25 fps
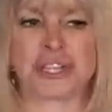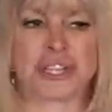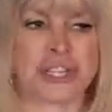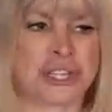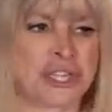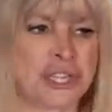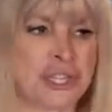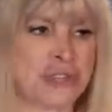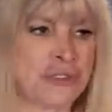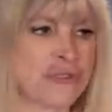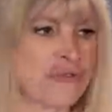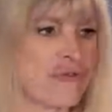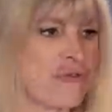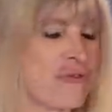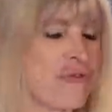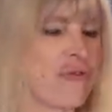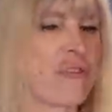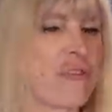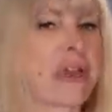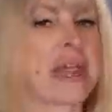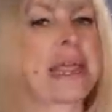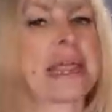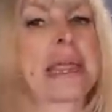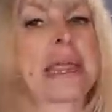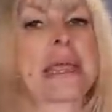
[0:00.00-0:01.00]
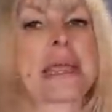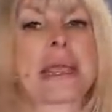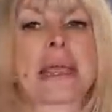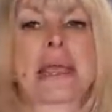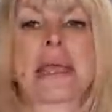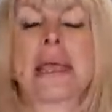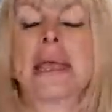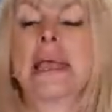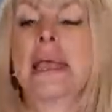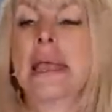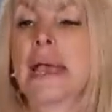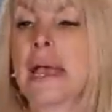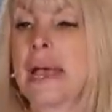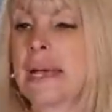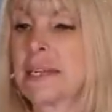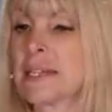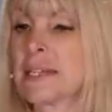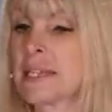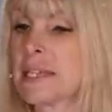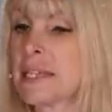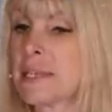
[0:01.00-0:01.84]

She drank and